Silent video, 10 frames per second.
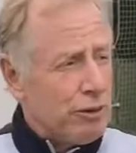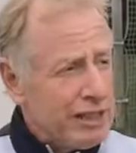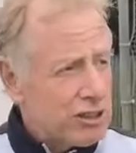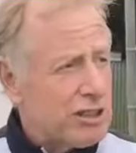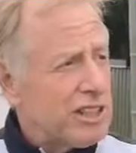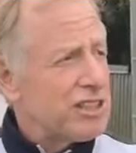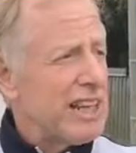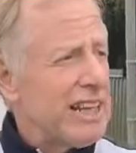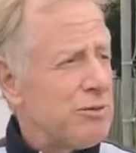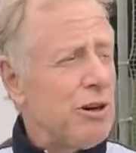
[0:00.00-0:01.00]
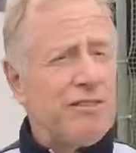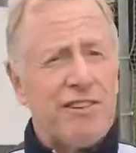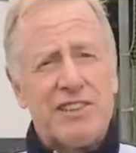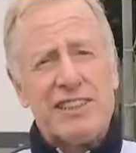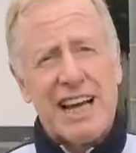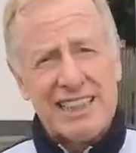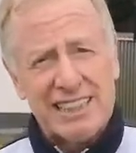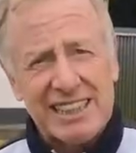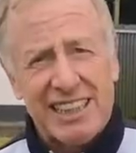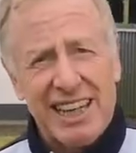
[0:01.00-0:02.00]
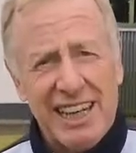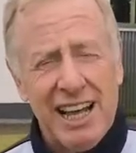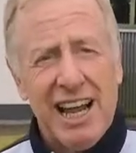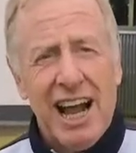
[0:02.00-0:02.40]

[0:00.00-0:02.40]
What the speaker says: Weather's on our side, we'll have a fantastic day.